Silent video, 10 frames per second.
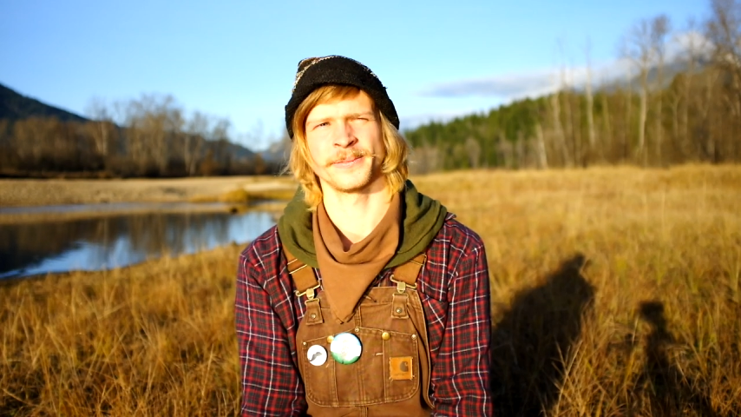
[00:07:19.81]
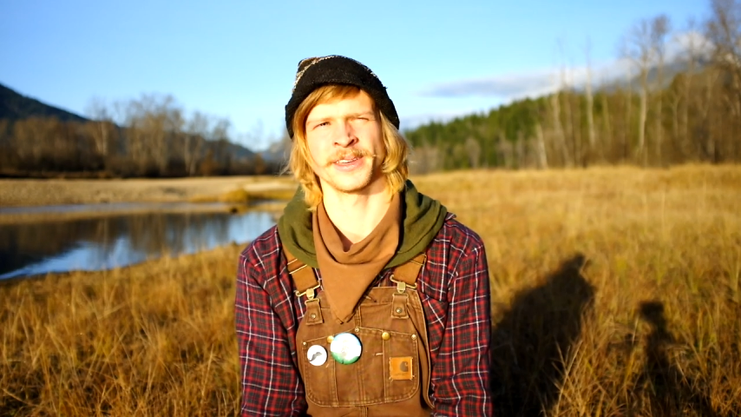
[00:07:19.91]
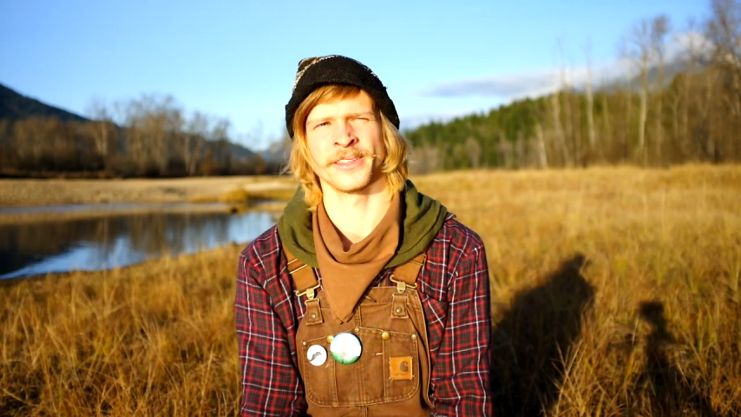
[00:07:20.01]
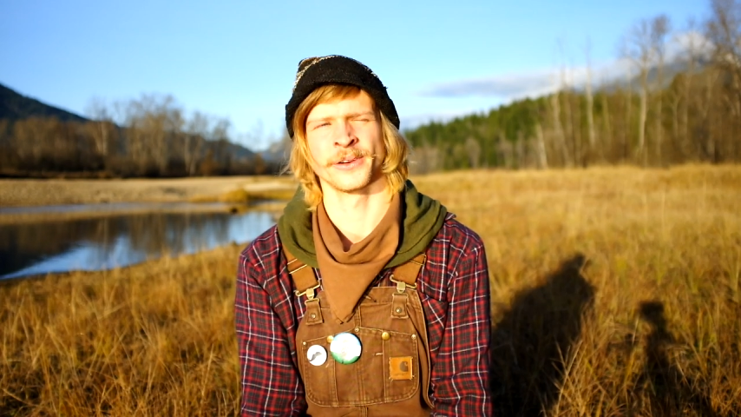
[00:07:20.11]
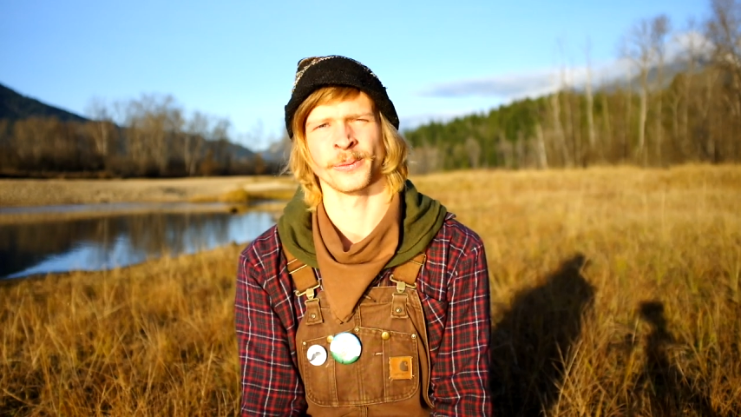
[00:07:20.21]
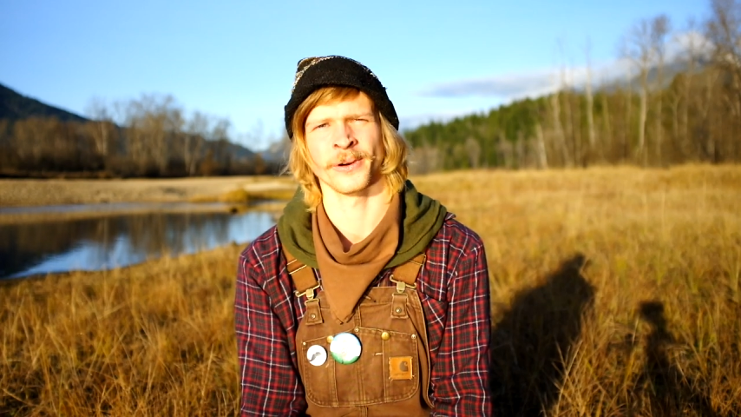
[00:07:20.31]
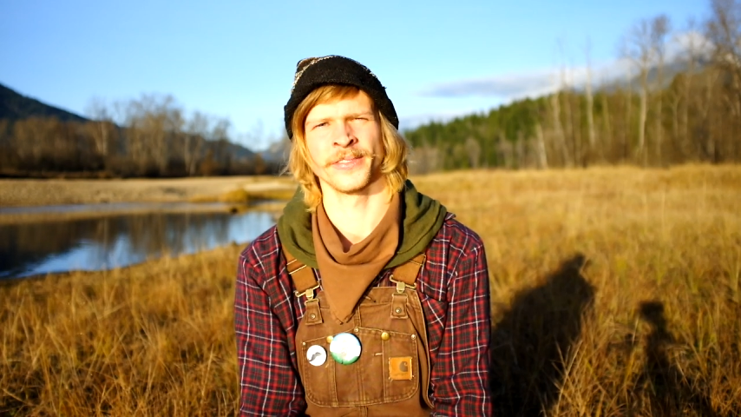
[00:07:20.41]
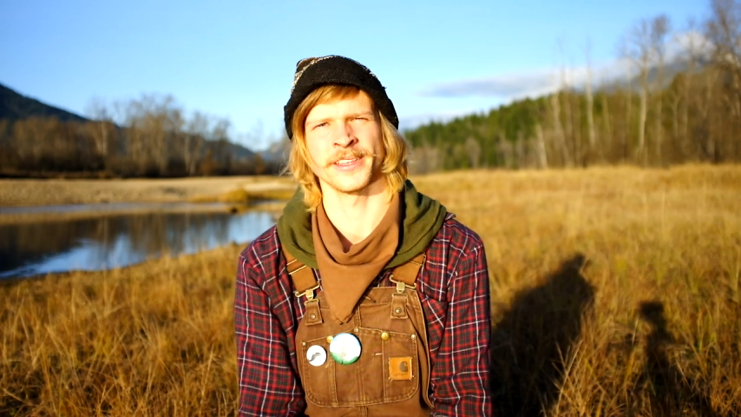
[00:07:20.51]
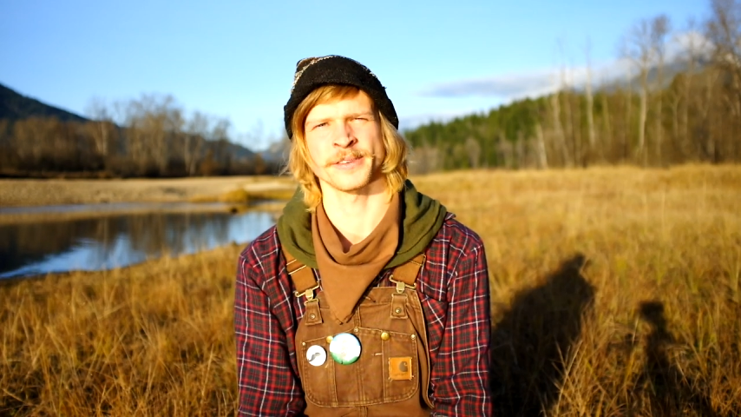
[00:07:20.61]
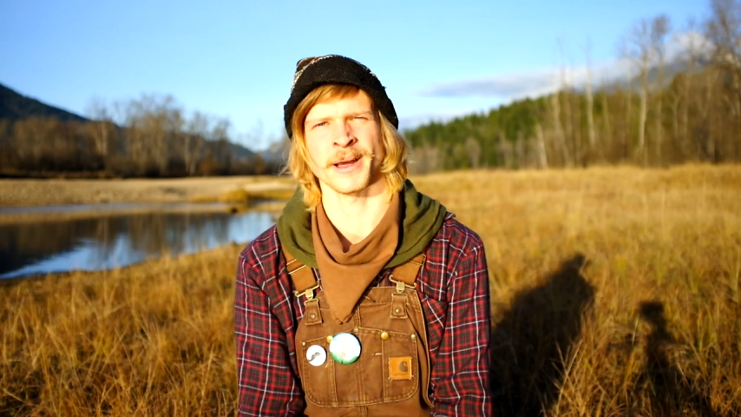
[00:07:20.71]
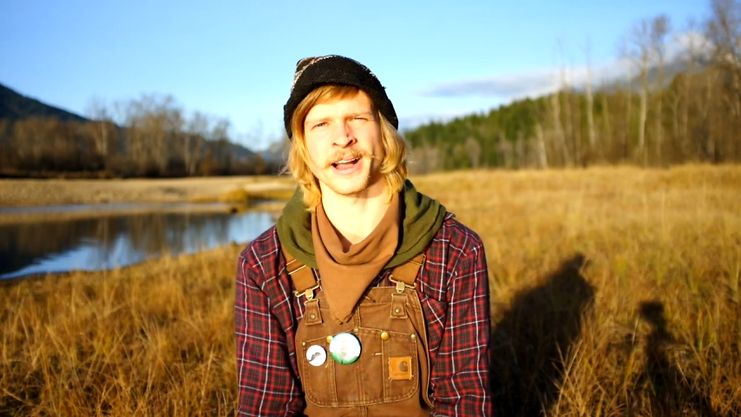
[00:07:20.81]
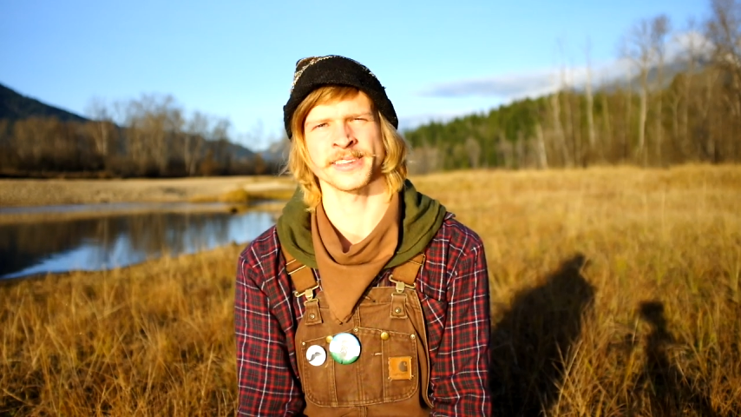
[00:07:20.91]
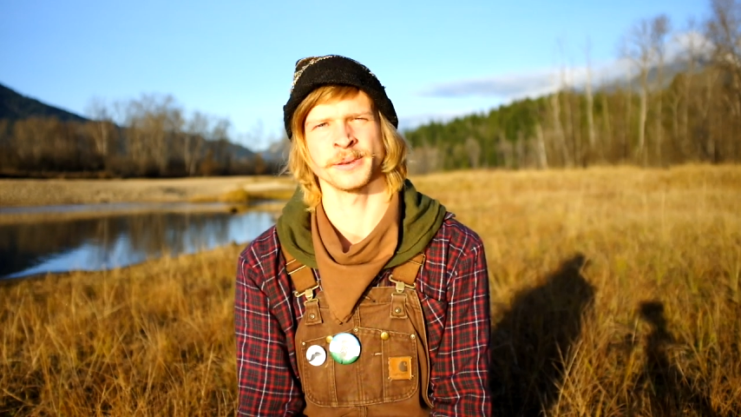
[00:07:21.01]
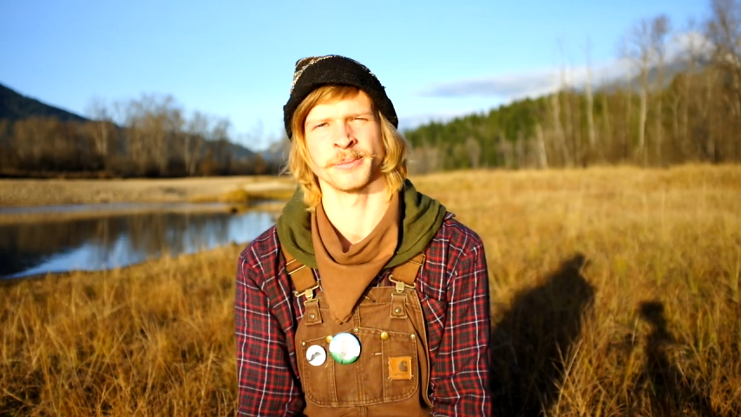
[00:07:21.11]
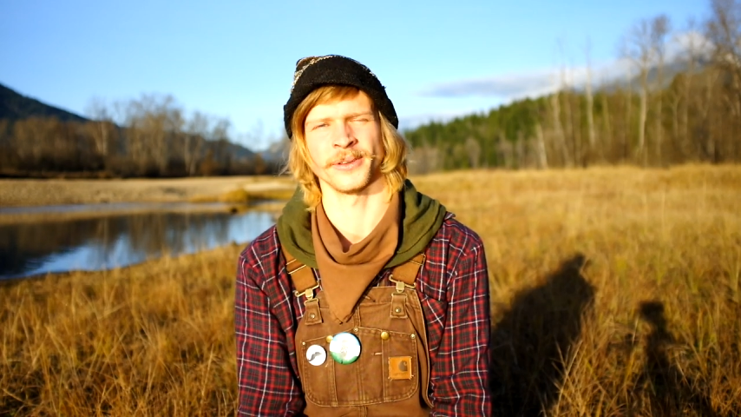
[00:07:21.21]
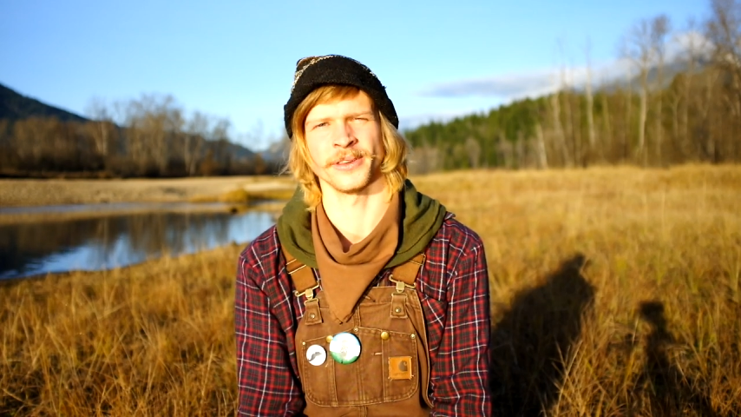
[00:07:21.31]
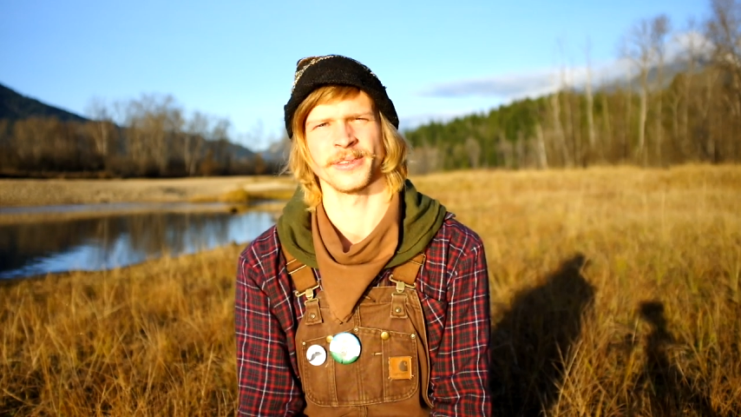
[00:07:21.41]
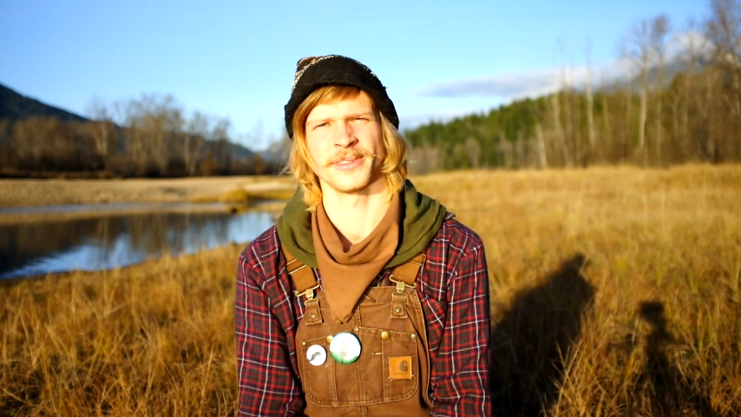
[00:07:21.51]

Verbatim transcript: the other world that's possible.